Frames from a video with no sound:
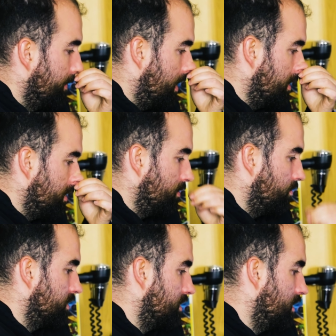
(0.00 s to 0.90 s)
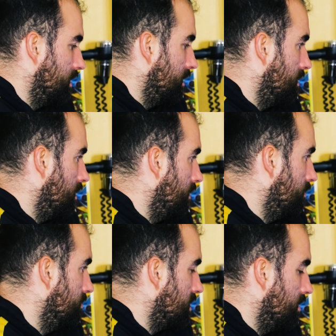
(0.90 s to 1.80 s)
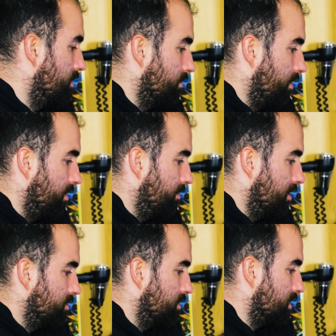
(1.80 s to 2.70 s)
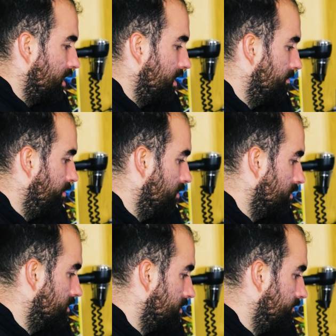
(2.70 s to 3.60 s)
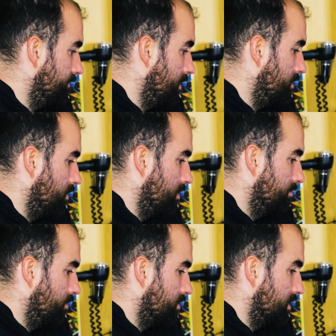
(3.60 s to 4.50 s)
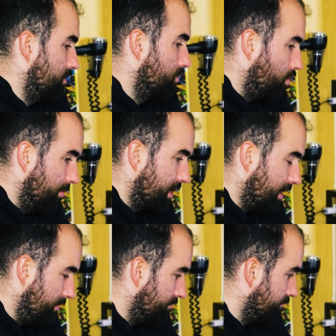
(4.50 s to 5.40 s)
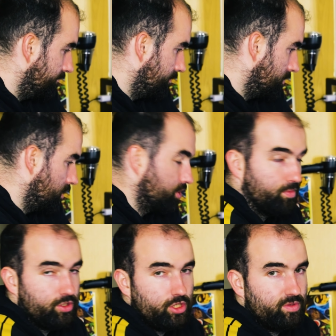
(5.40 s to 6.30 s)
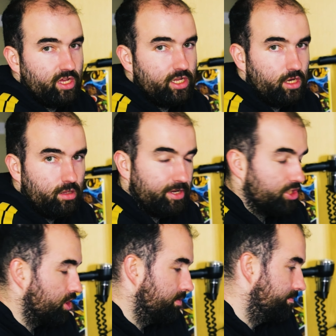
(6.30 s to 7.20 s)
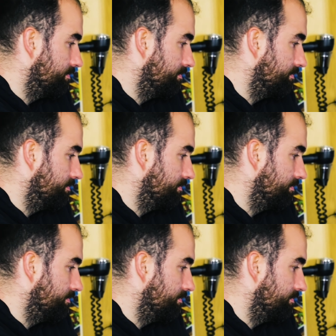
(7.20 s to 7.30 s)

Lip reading: And then once Lightroom has loaded all the thumbnails, you just hit import, and it will import it normally, as you would do with any other picture.